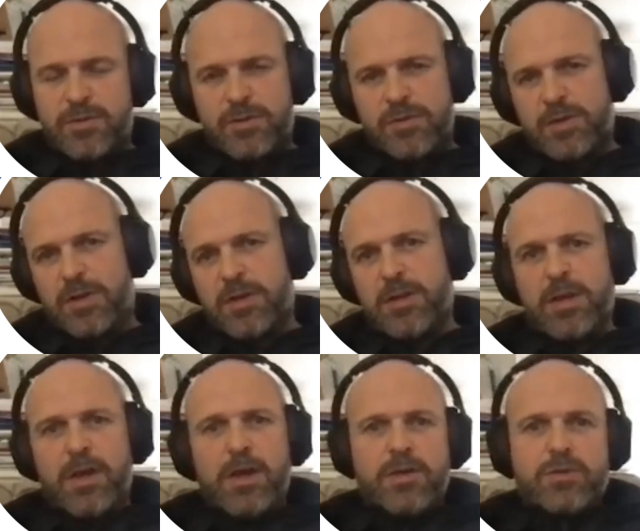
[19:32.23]
Charlene
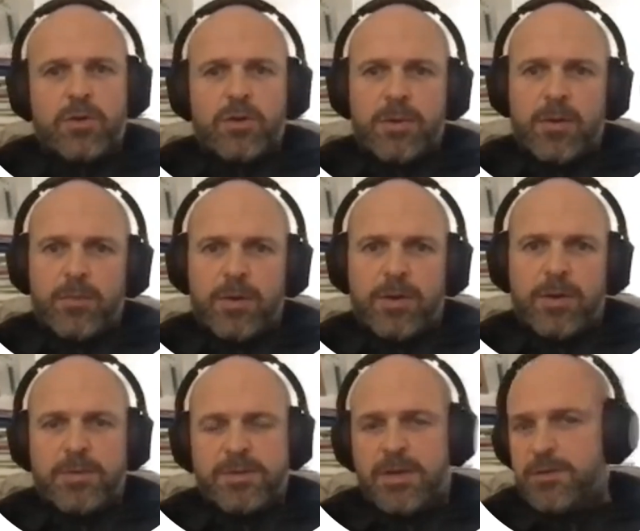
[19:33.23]
talked about
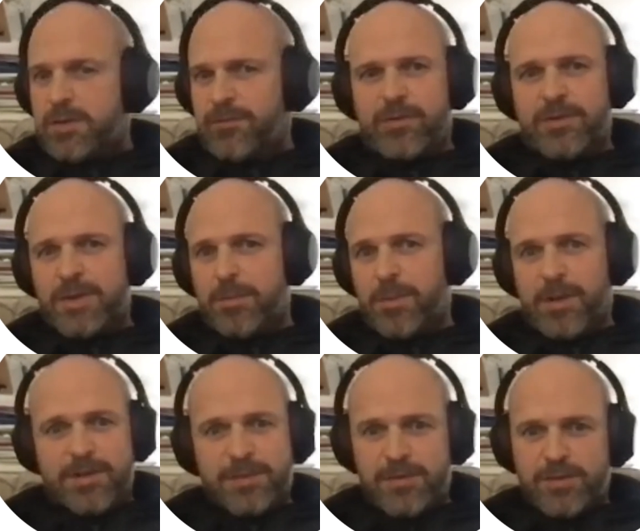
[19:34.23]
purpose. Ours is very simple.
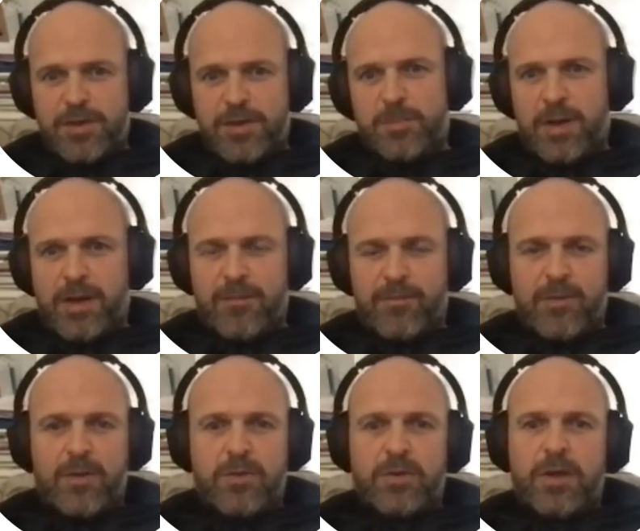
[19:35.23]
It's to change banking for
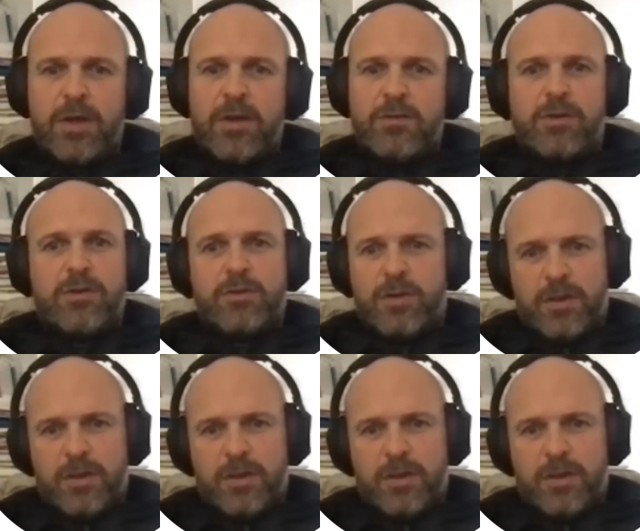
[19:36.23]
good. So yeah.